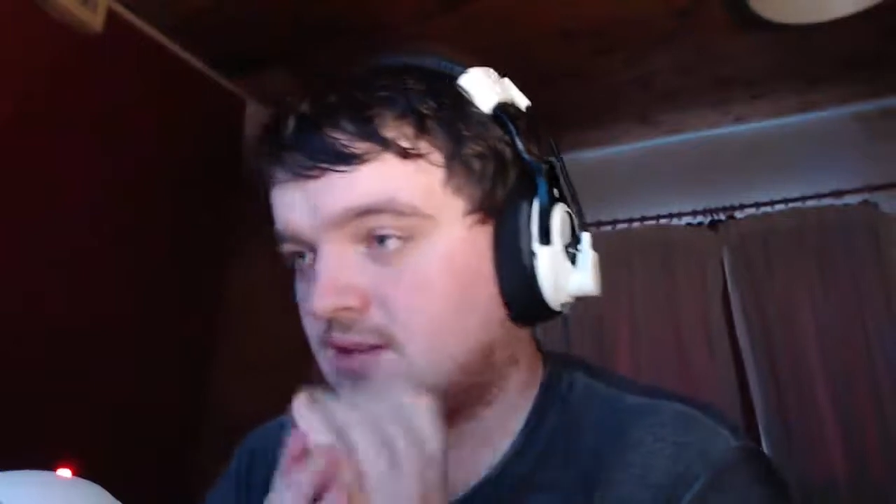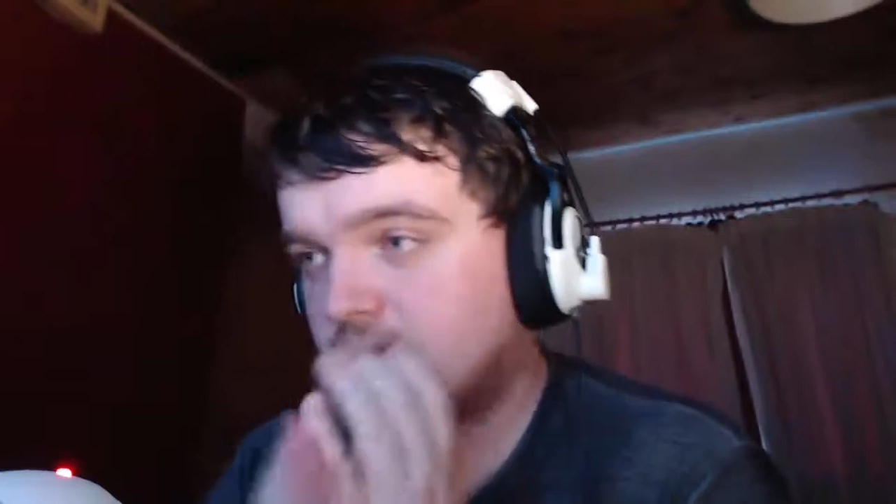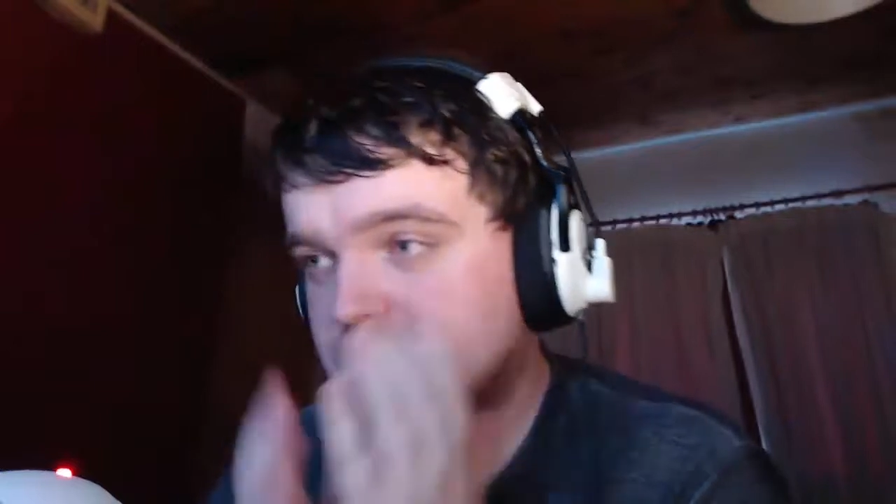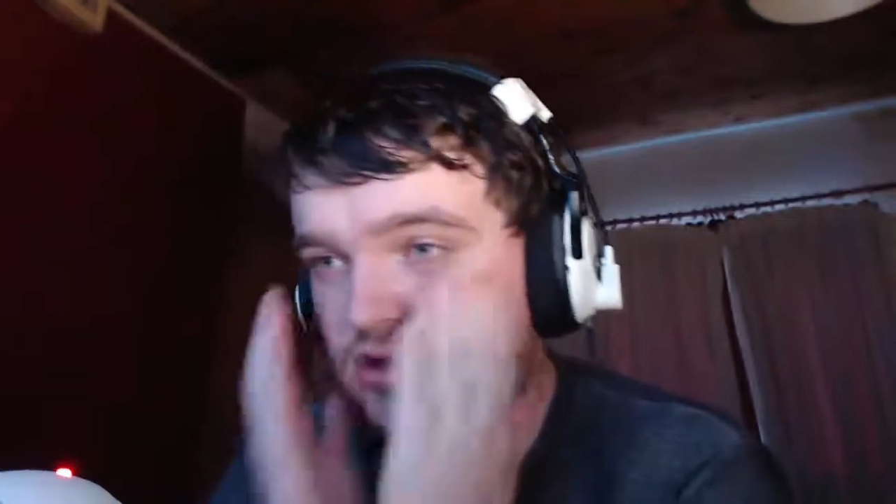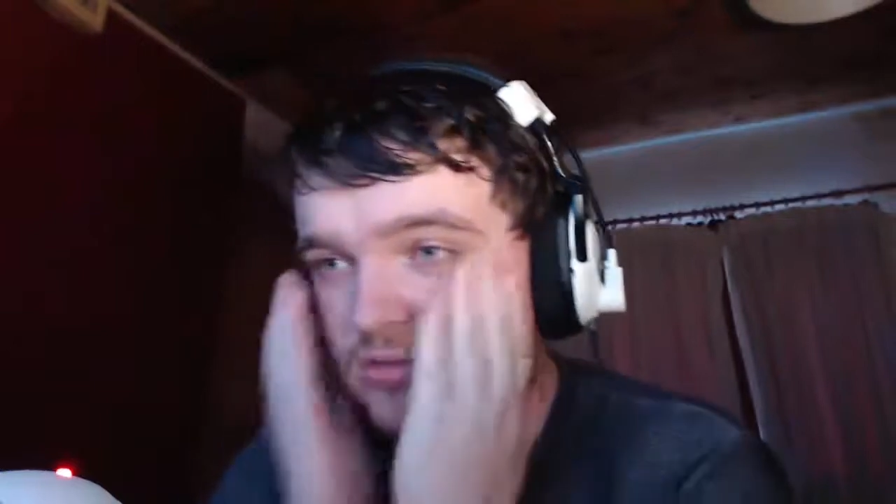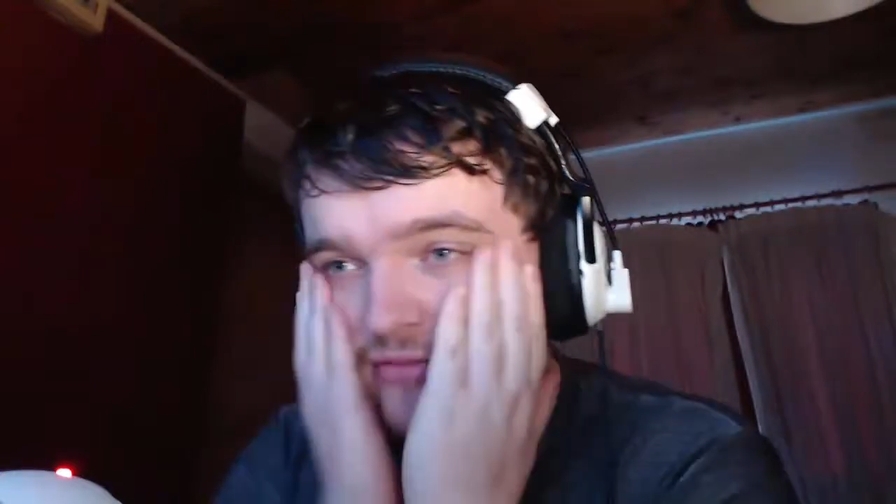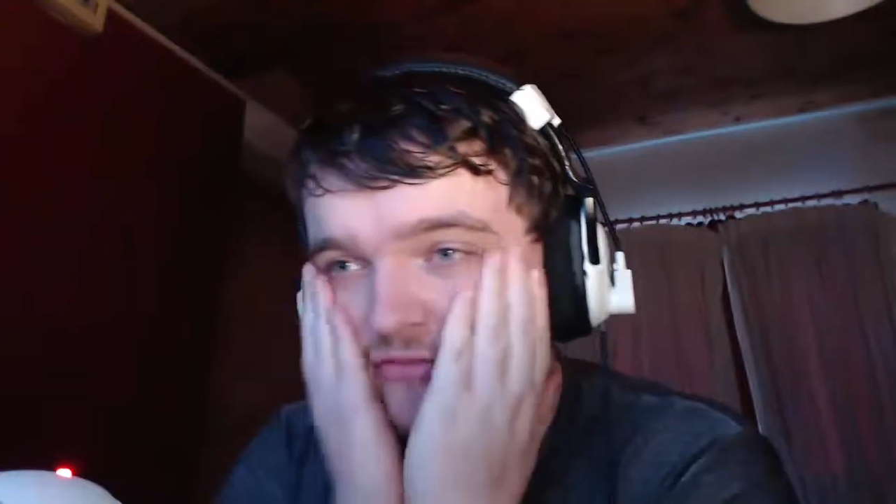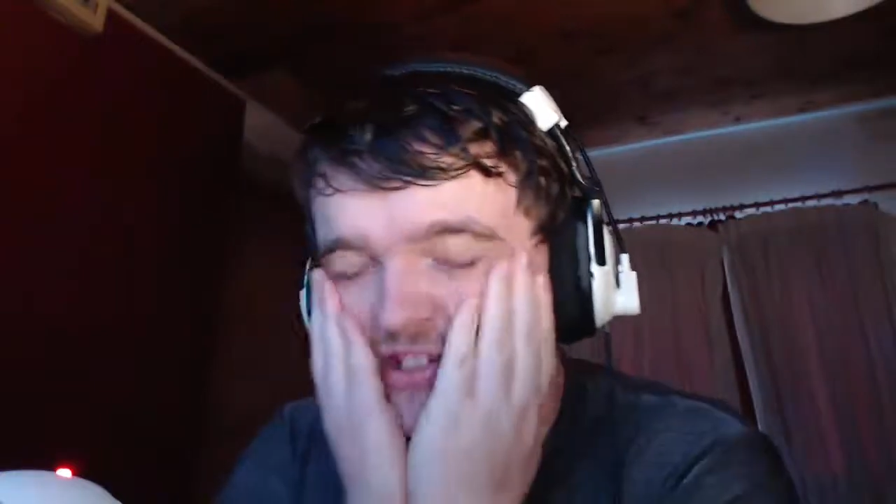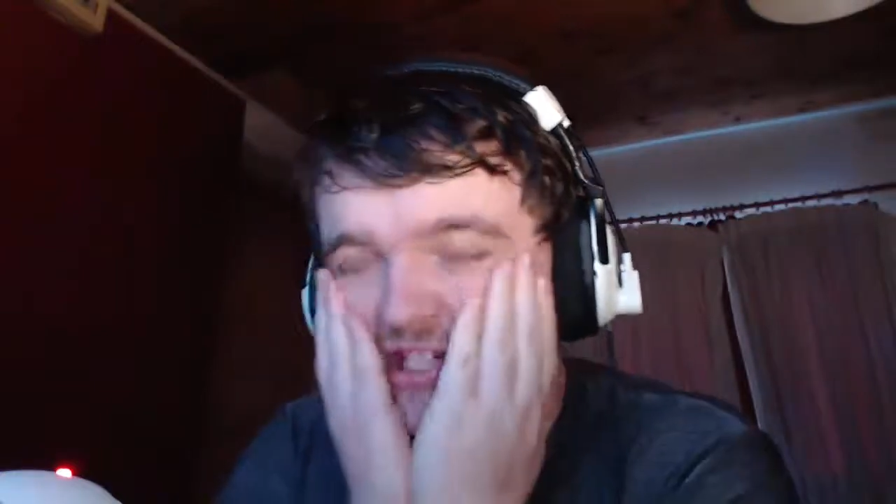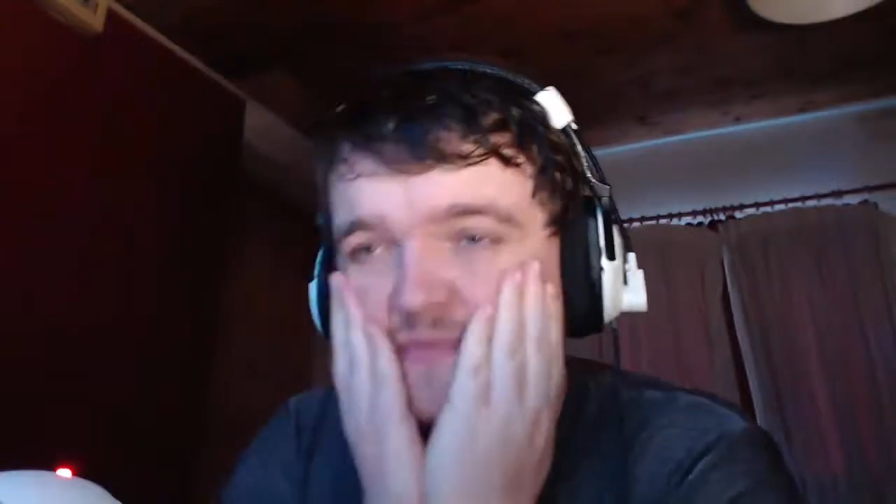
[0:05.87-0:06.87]
It's going to be the
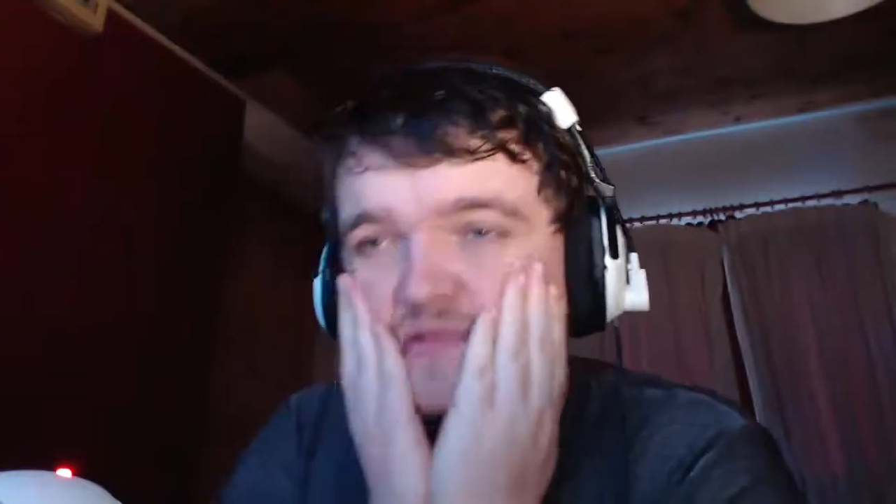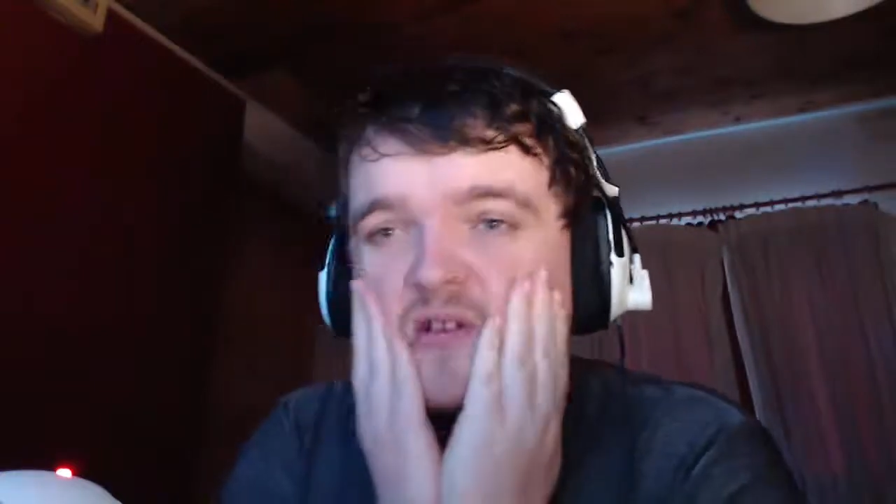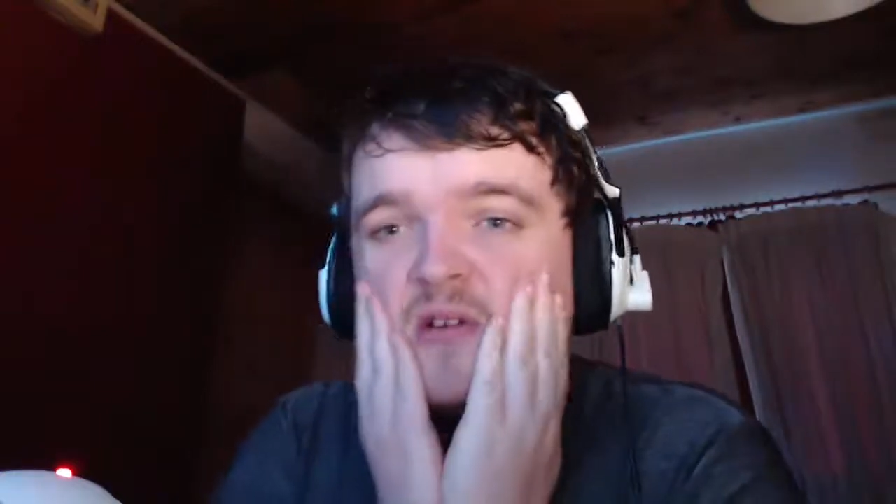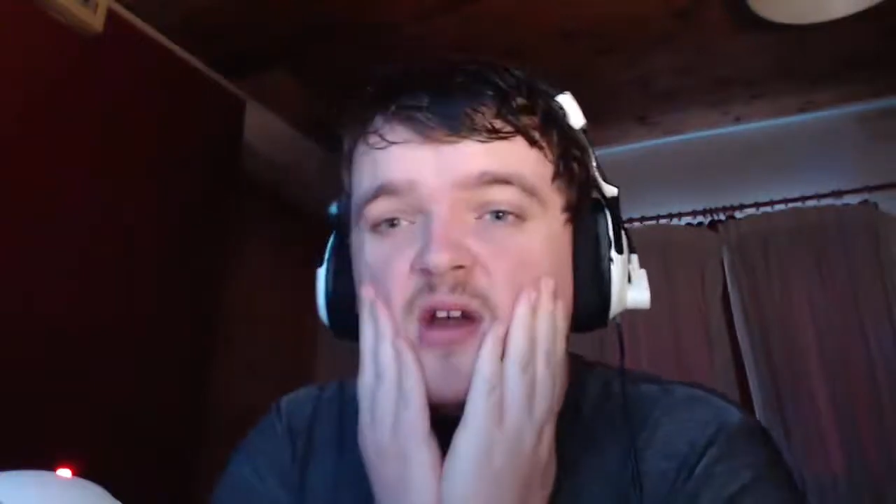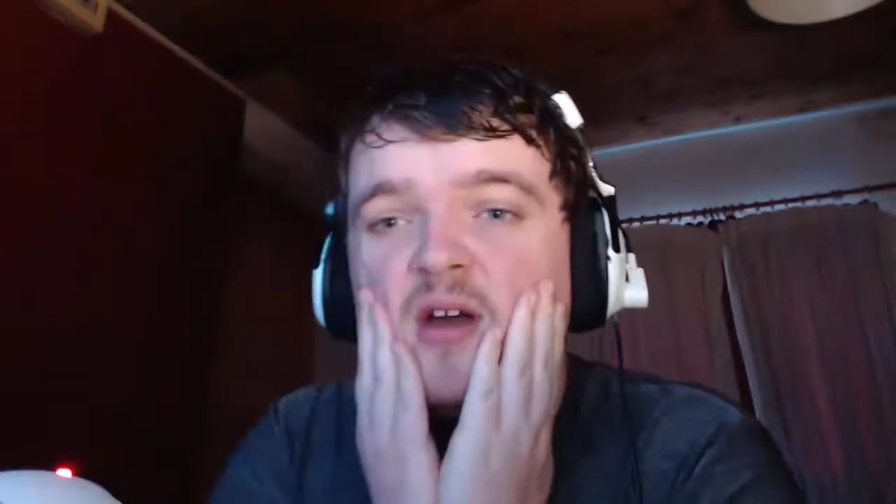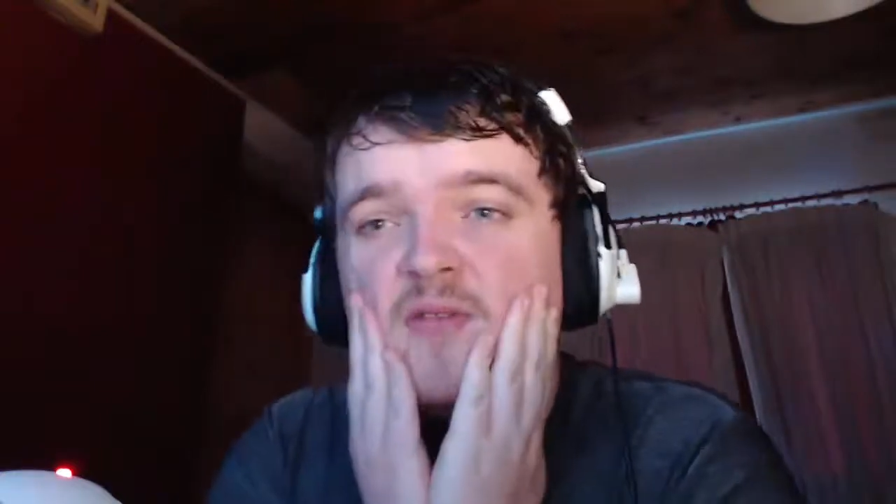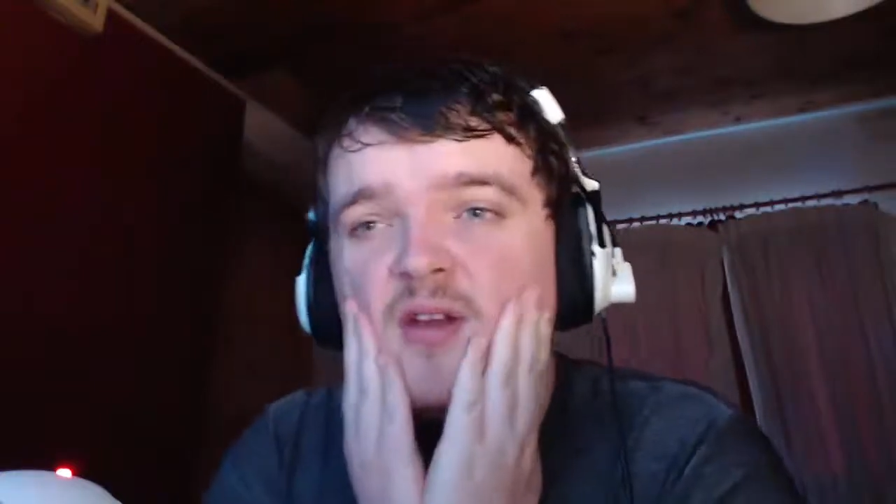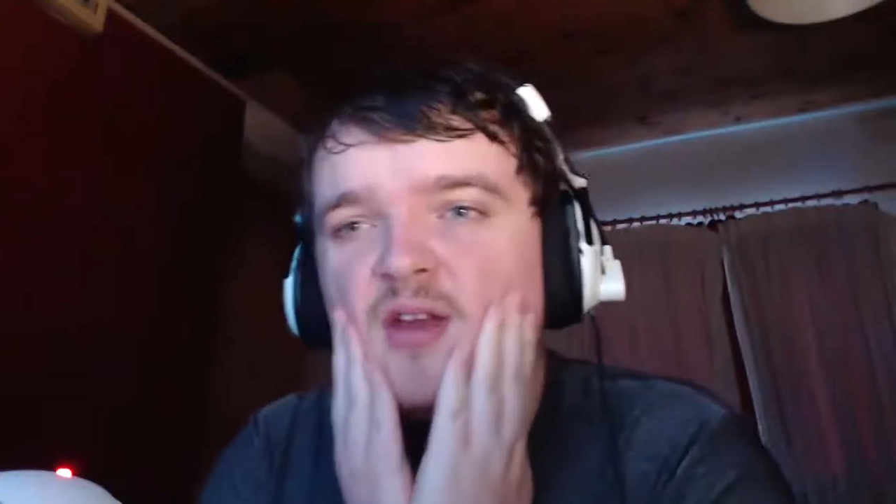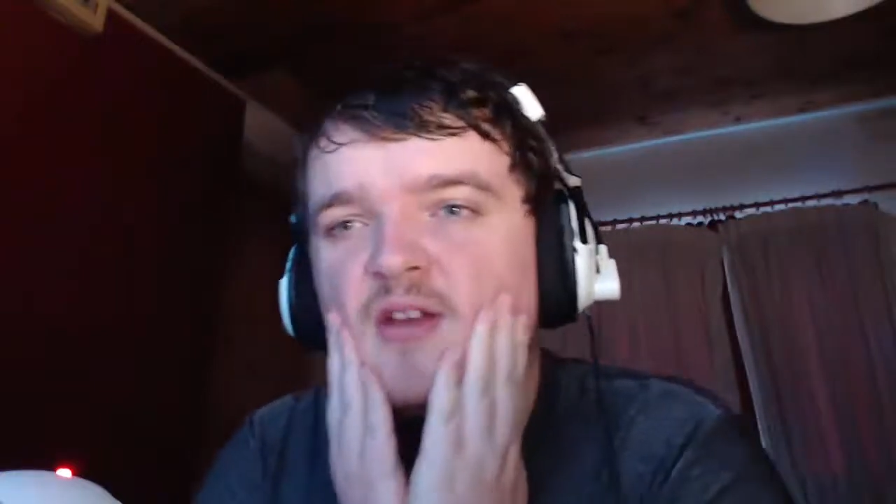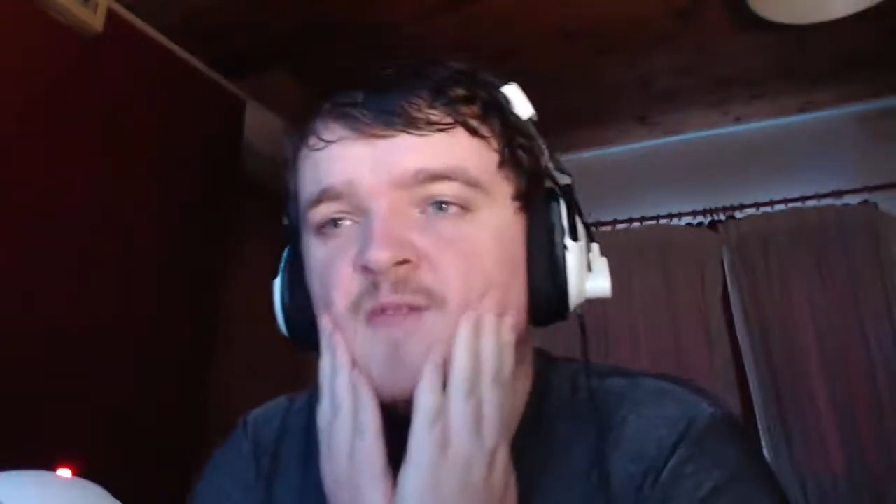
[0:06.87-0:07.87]
first episode of
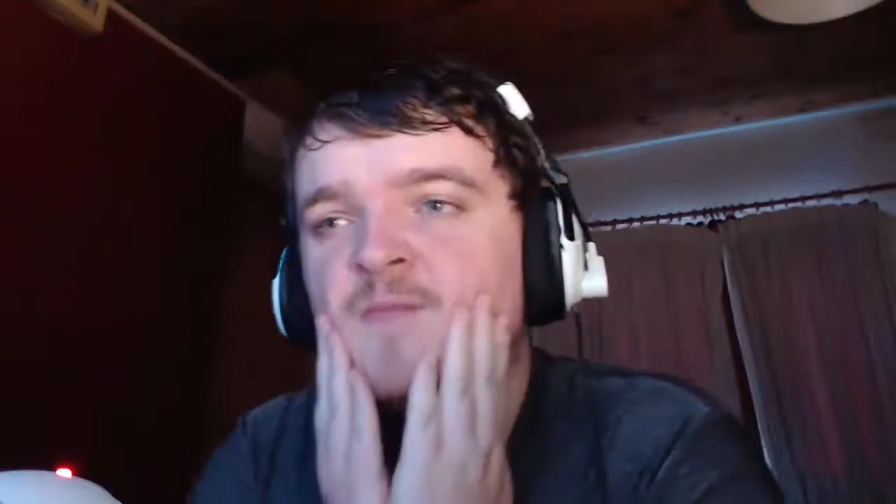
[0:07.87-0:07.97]
a